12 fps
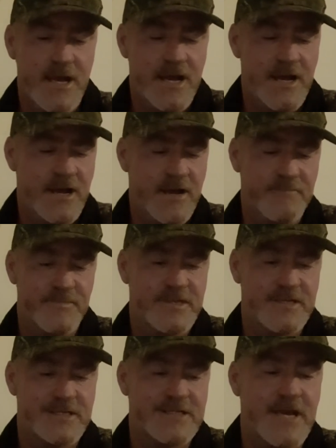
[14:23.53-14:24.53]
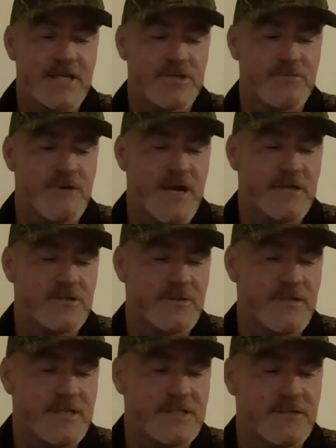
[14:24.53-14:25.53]
The detection range
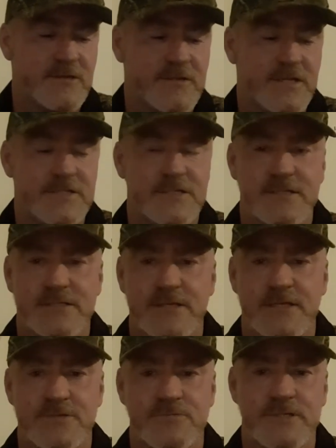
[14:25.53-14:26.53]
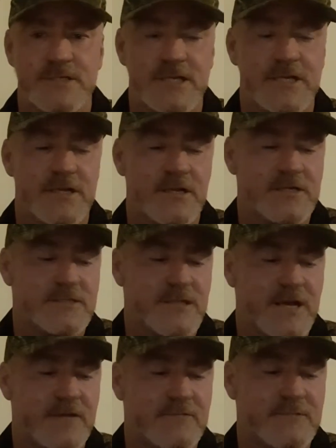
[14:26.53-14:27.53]
on these sort of things is ridiculous.
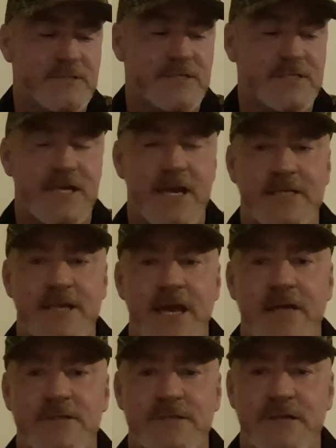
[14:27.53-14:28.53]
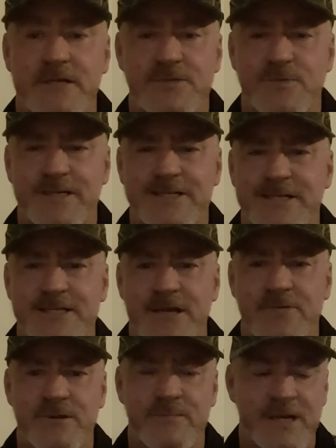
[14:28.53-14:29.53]
They detect out to like
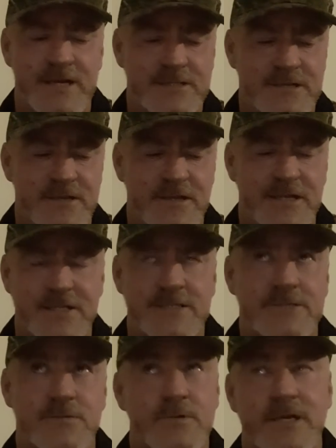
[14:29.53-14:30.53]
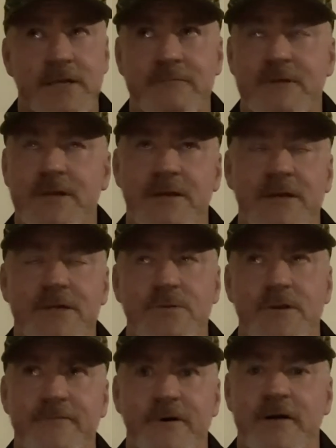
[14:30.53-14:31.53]
2,600 meters. I think it is 20,
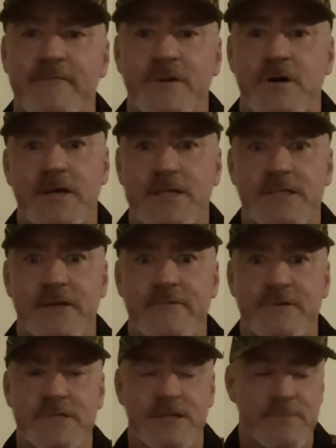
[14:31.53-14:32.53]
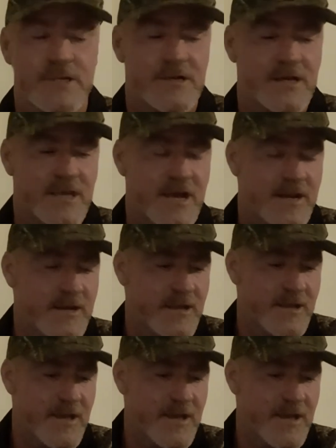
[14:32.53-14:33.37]
25, 97 or something like that.